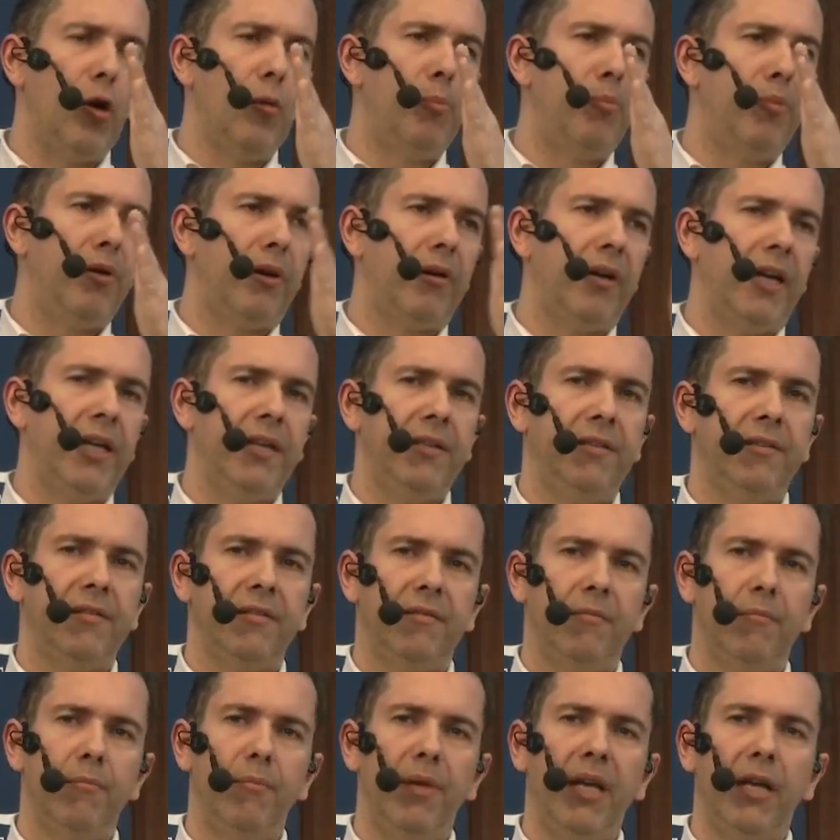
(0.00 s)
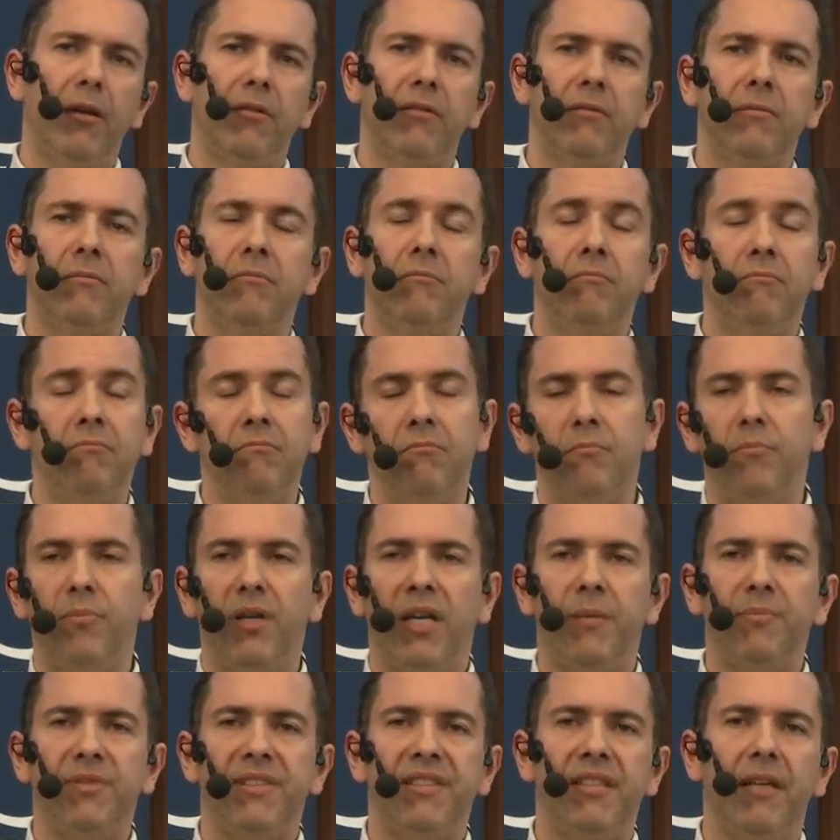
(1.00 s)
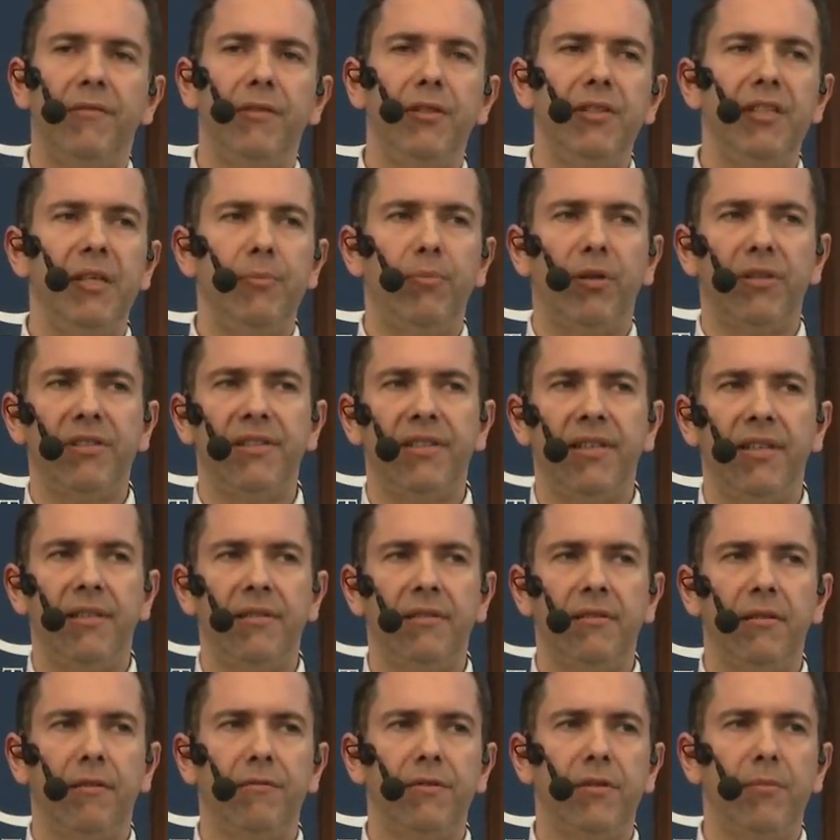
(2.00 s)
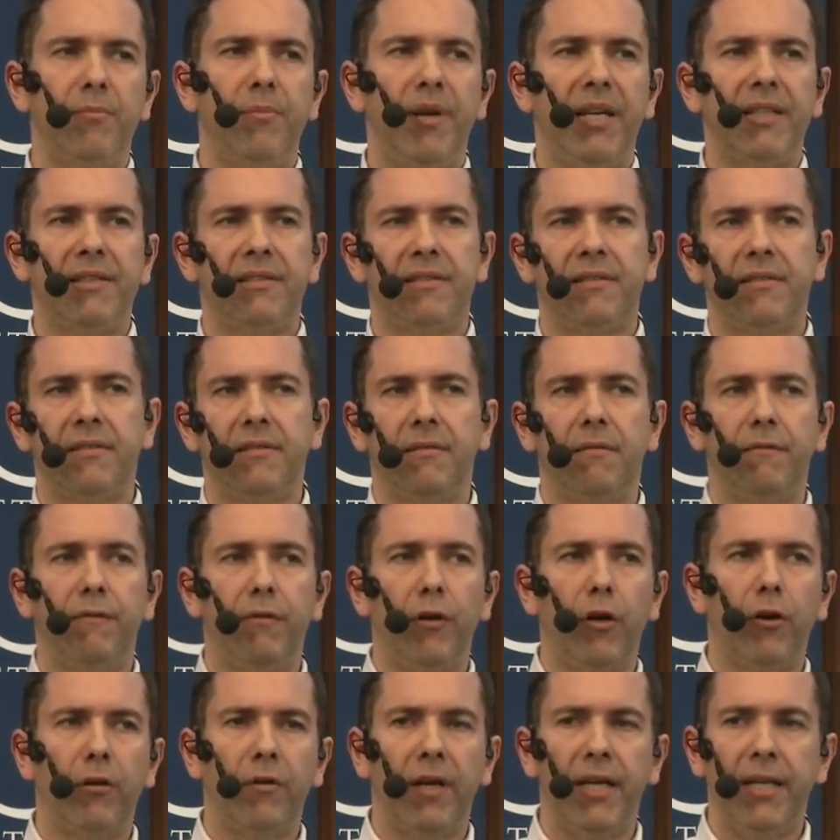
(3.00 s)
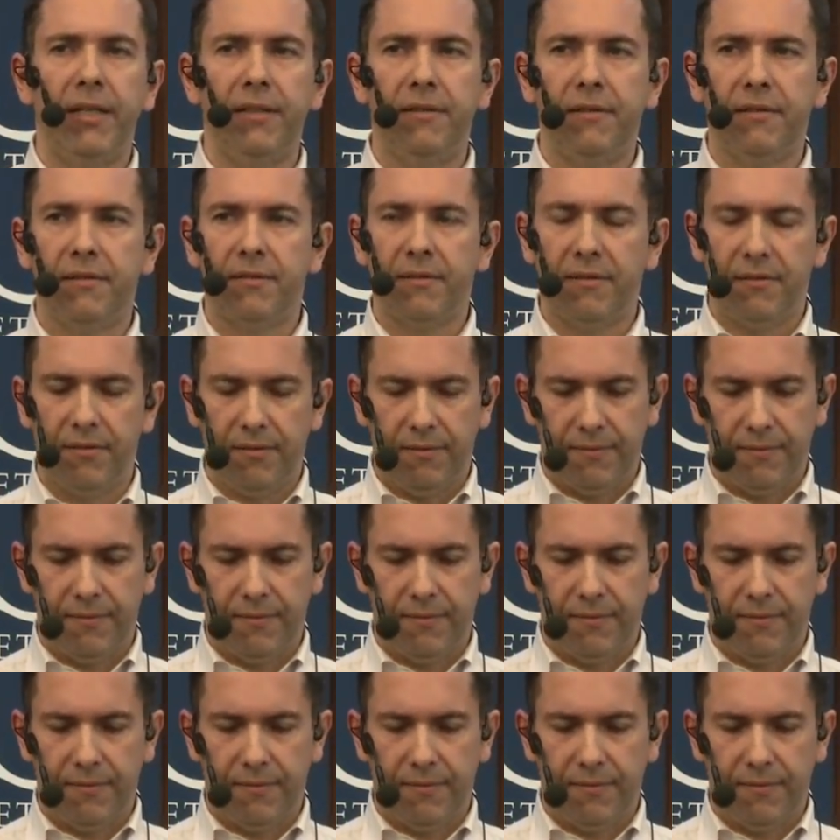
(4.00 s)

operate below perhaps 70% of the best flow rate.